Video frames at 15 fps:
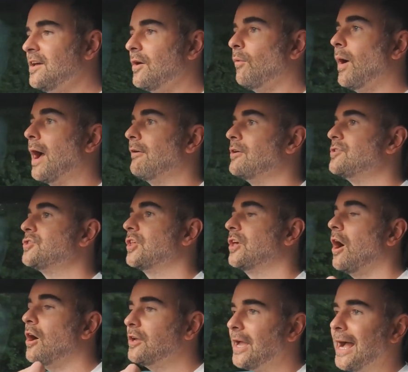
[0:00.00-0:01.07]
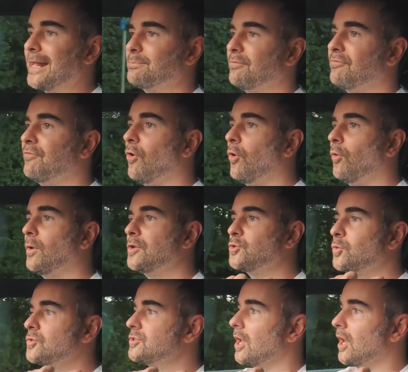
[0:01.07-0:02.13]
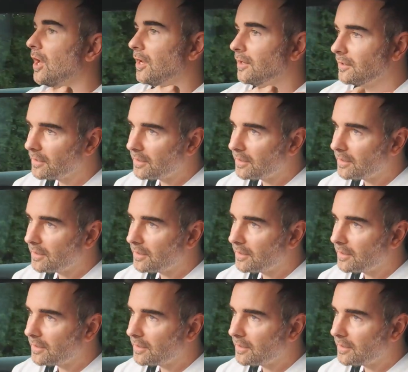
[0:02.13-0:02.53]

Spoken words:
Whereas the car you had before, which was a